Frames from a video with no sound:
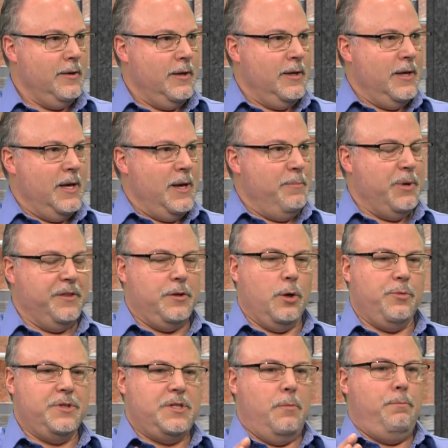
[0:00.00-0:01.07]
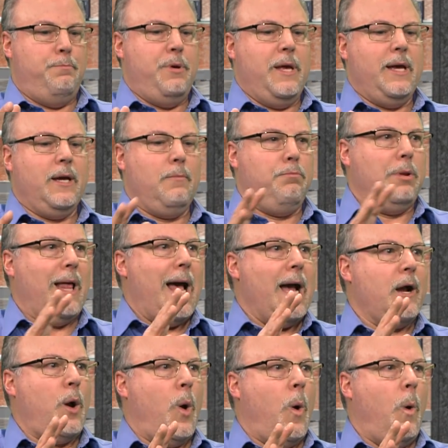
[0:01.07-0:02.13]
Okay. But there was a big
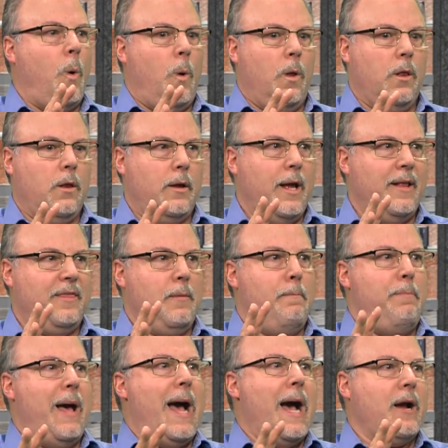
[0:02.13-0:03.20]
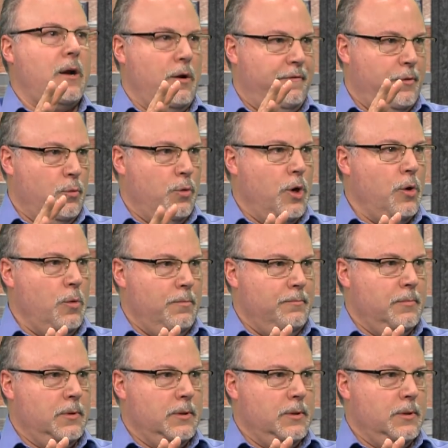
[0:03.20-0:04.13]
black hole at the back of the room.